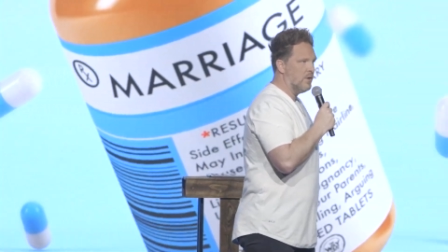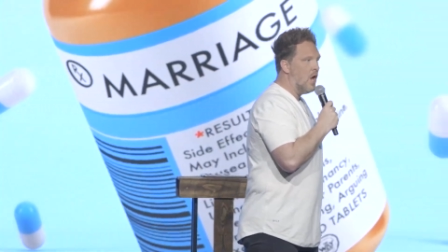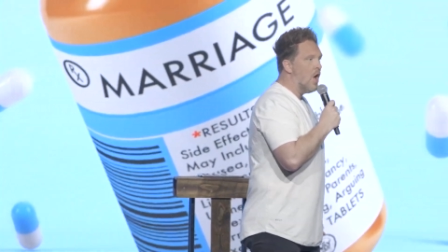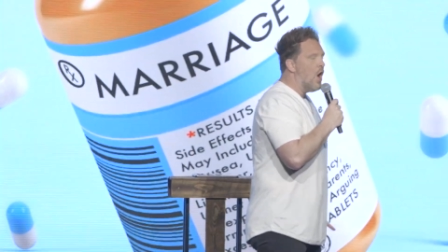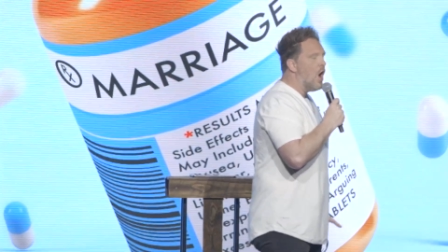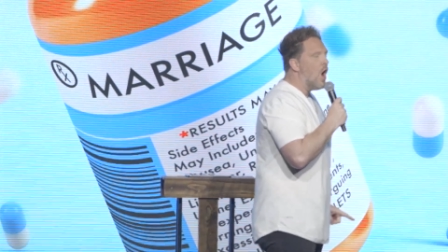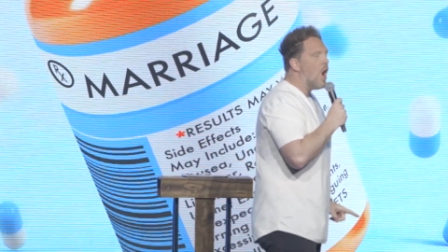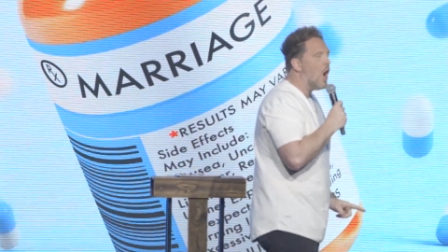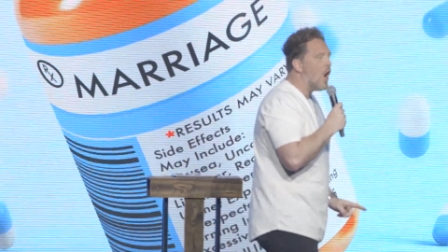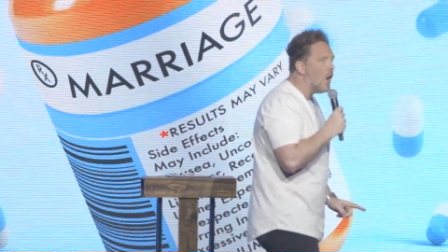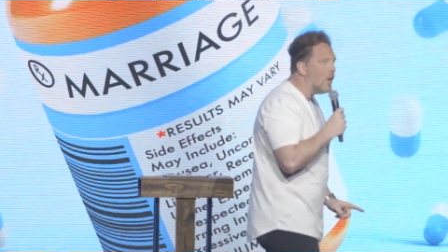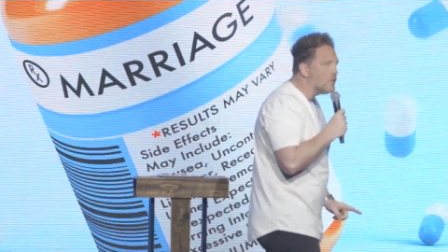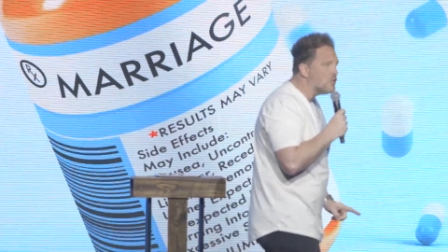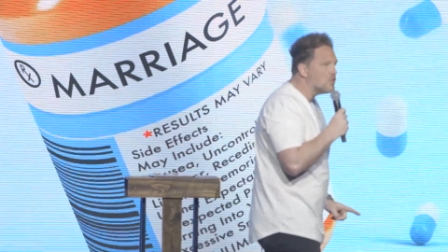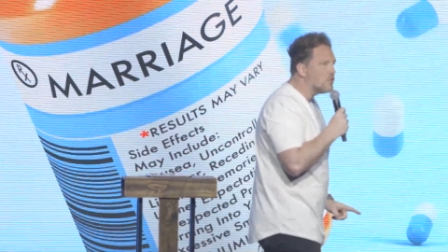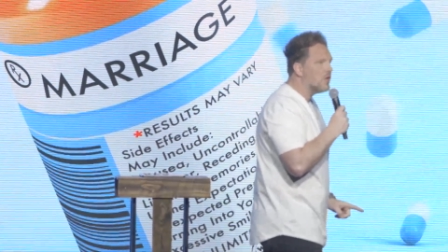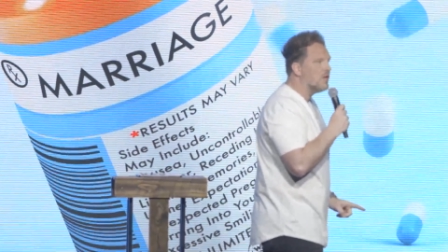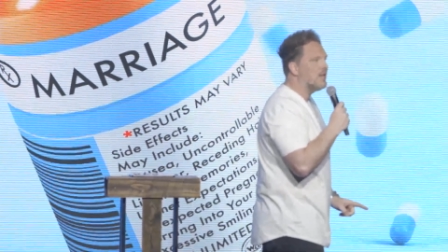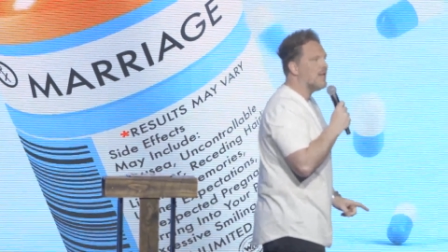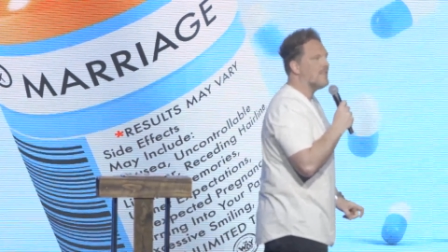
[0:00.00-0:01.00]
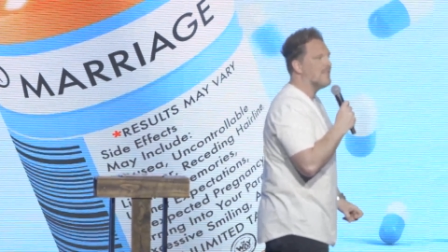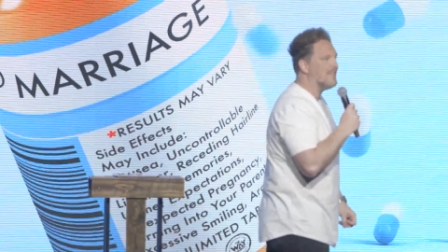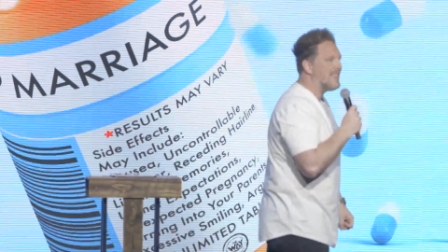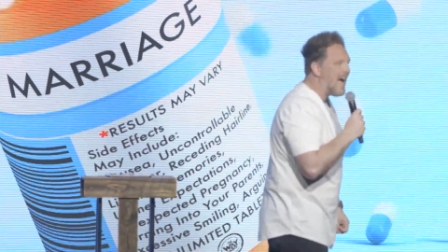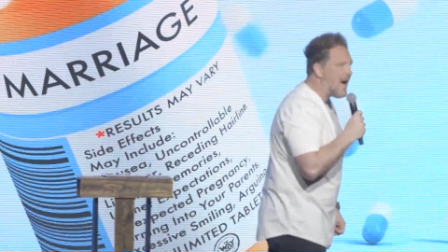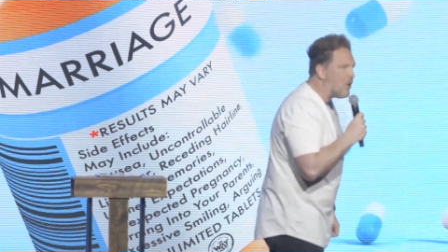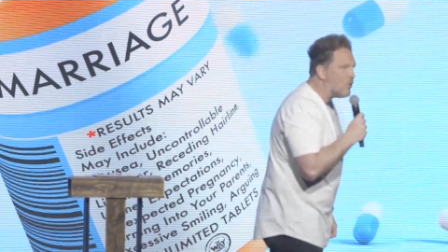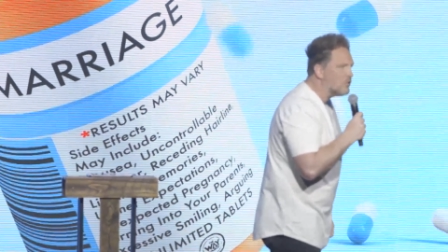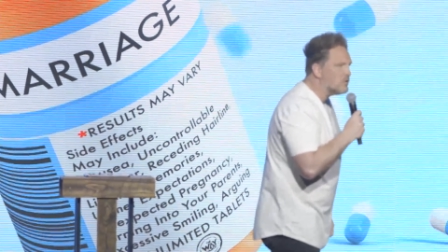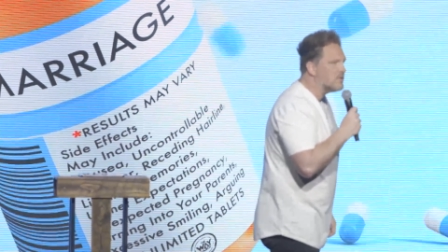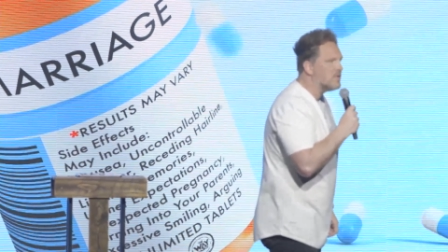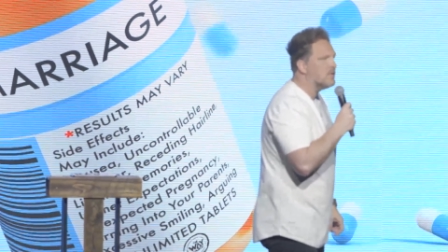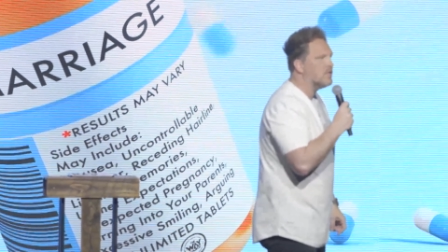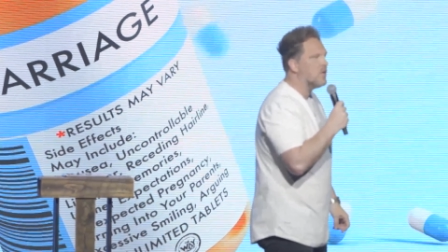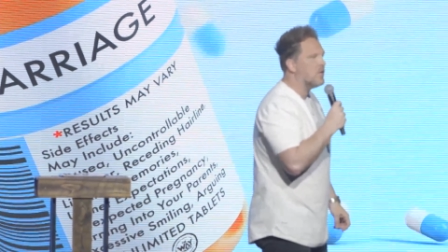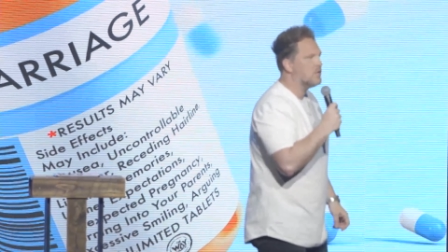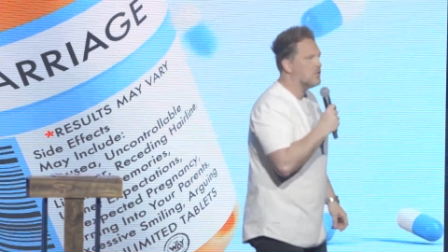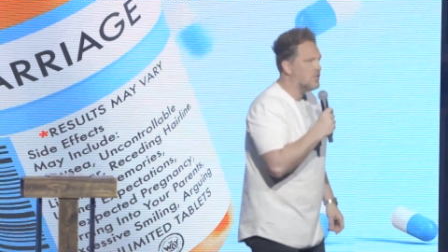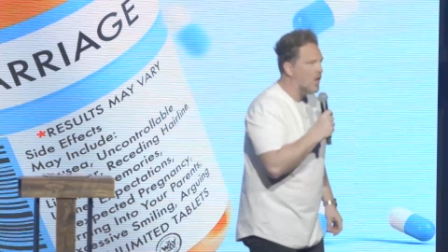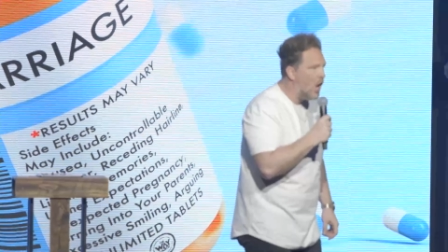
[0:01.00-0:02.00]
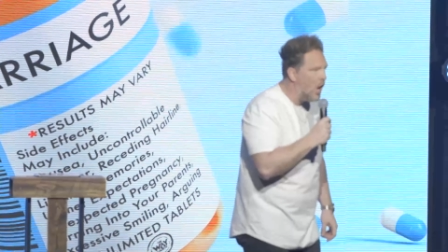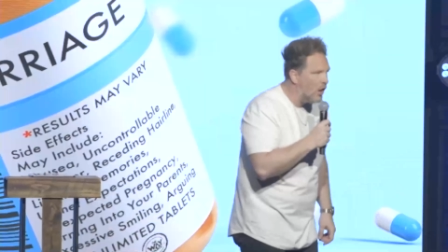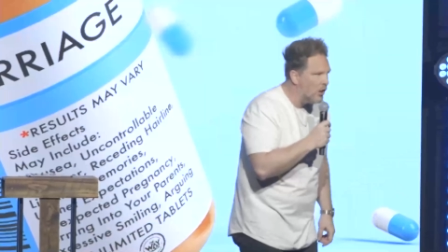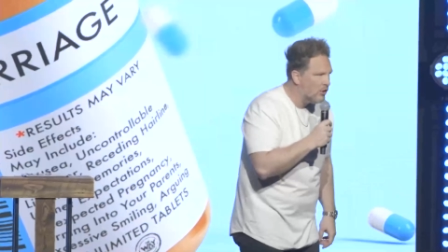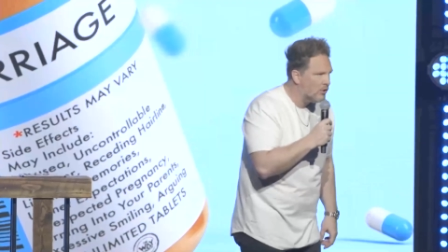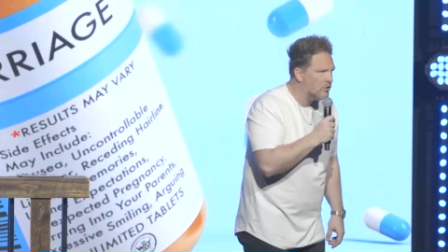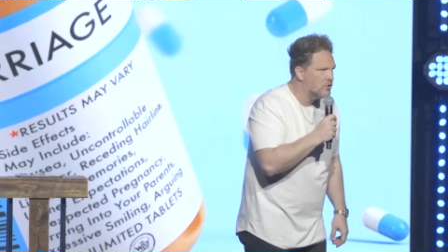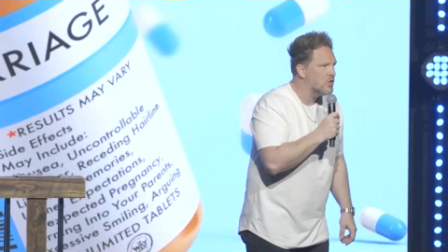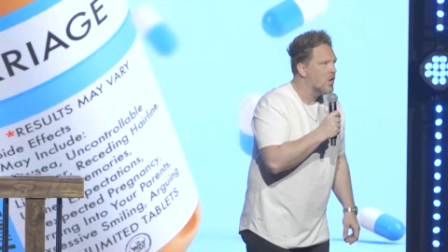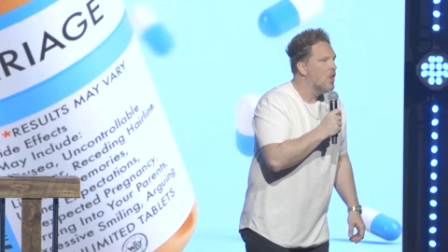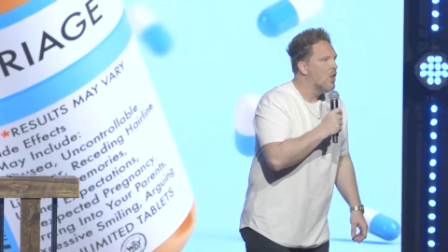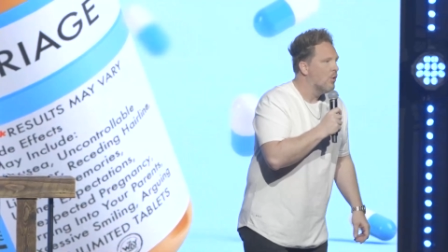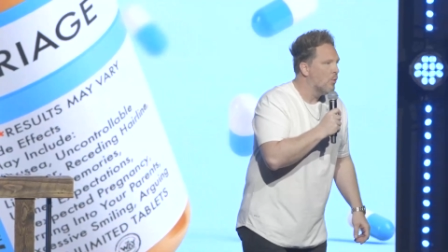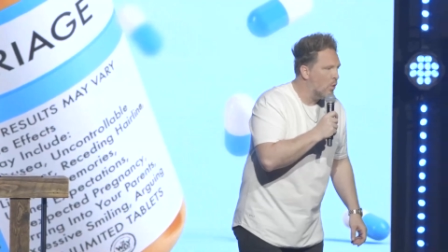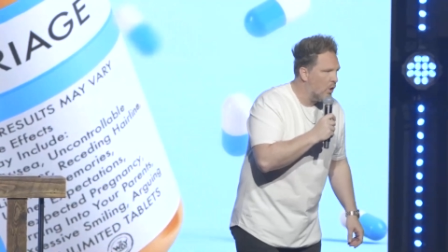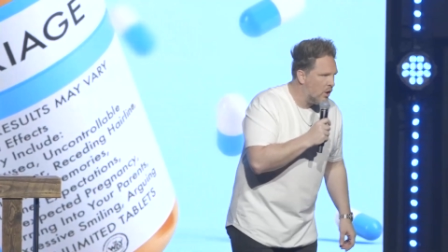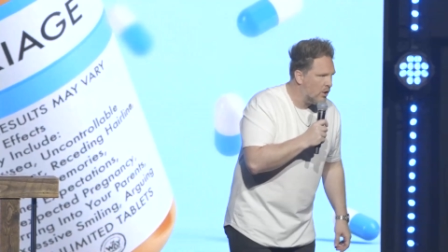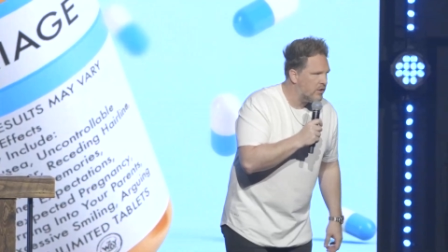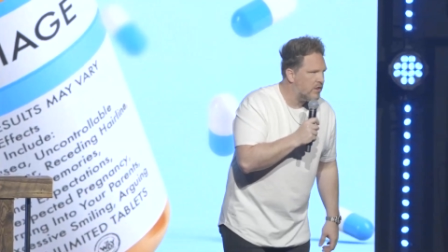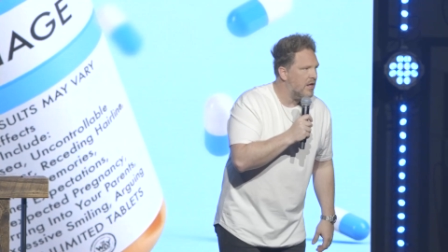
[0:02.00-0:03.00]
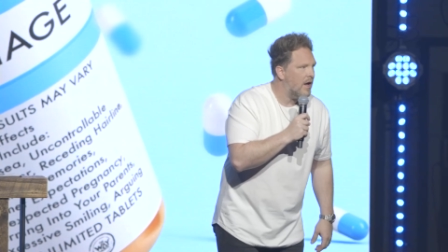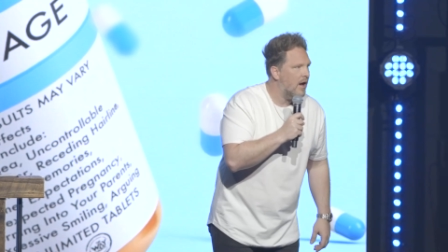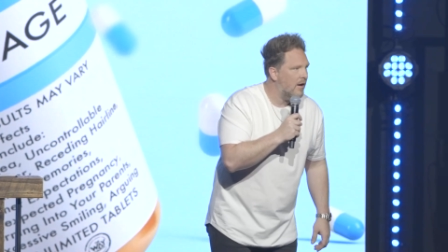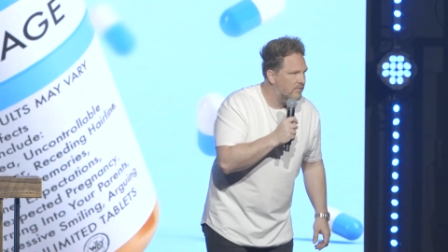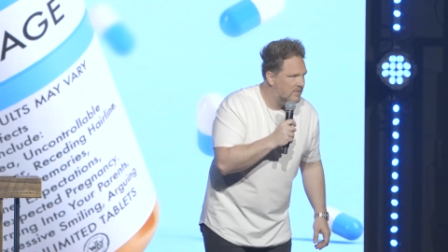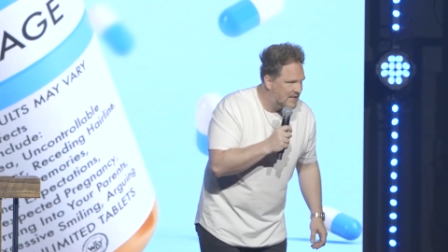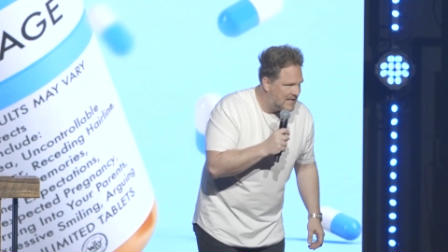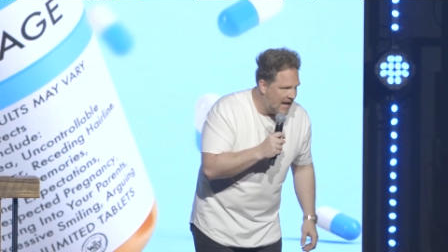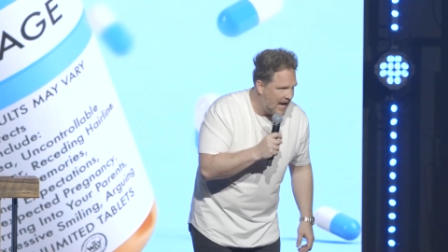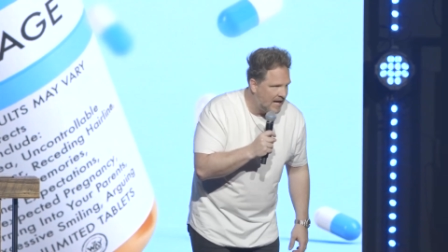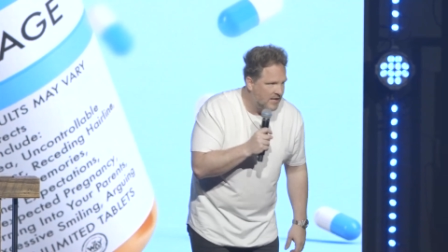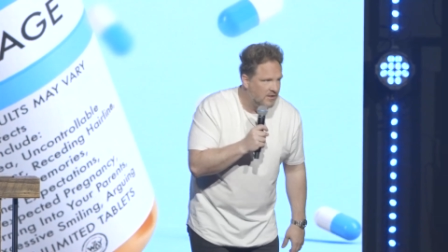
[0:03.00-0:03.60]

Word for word: Hundred thousand dollars worth of debt